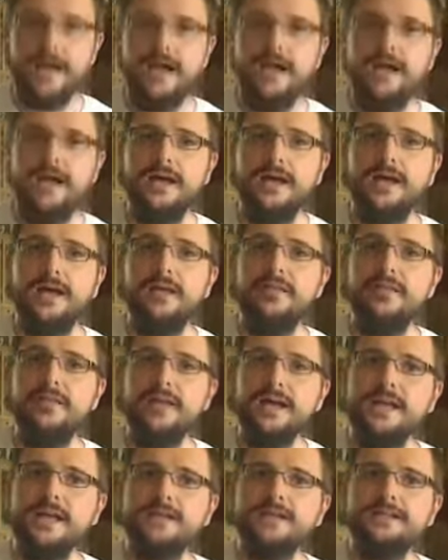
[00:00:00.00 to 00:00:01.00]
and
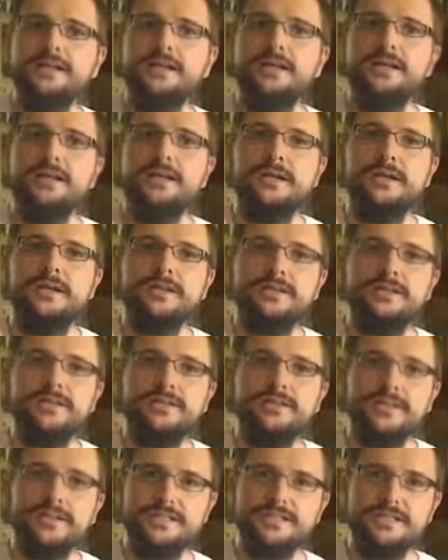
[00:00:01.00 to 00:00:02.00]
that
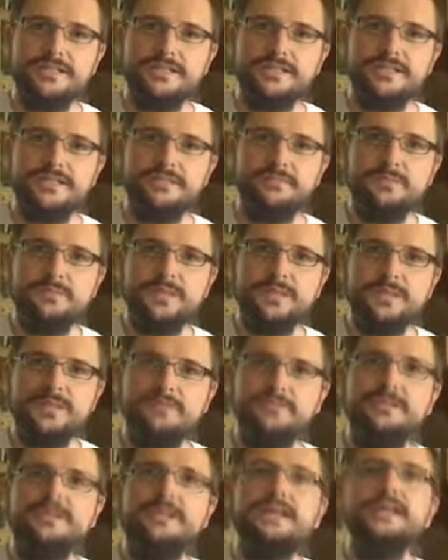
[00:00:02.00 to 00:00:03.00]
distance has been
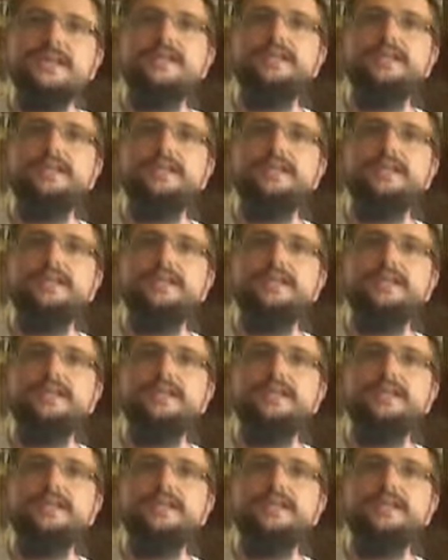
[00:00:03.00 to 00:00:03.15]
given the